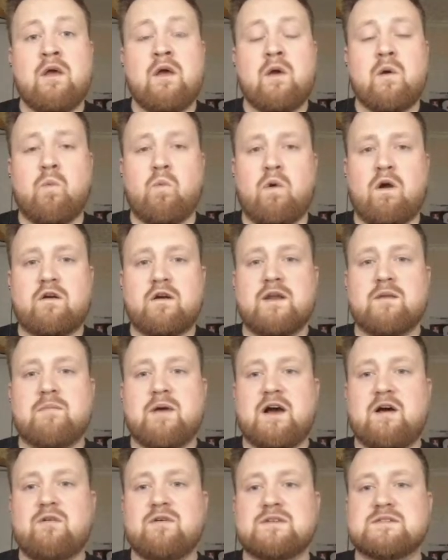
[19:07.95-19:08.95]
worried
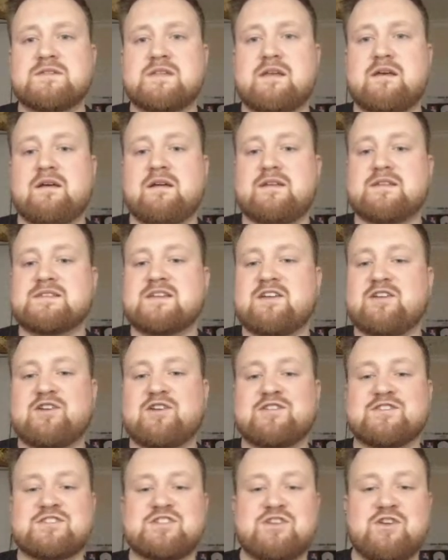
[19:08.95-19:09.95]
about, is that it's going to
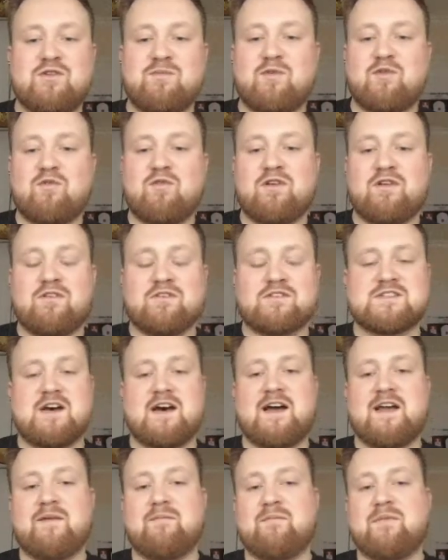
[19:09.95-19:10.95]
consume all of your
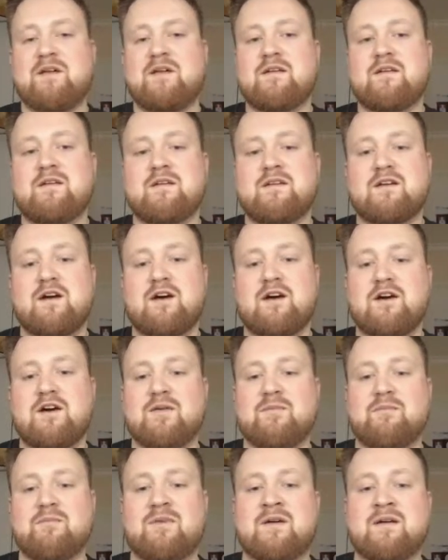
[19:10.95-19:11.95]
time.
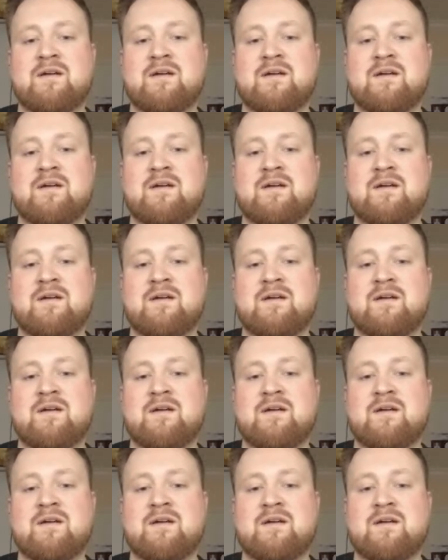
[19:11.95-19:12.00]
And